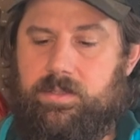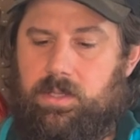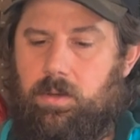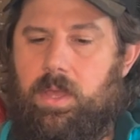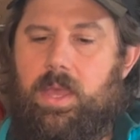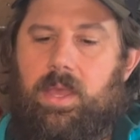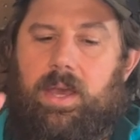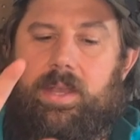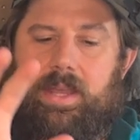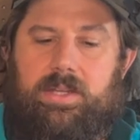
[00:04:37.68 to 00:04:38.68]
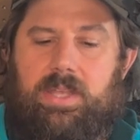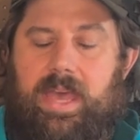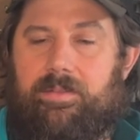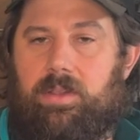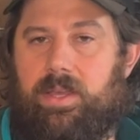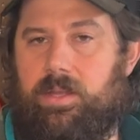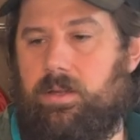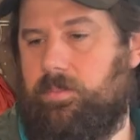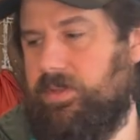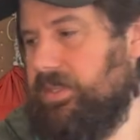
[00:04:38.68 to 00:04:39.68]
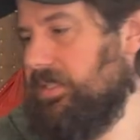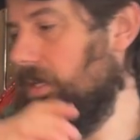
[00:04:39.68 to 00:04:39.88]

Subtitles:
So I didn't actually have a liner to put this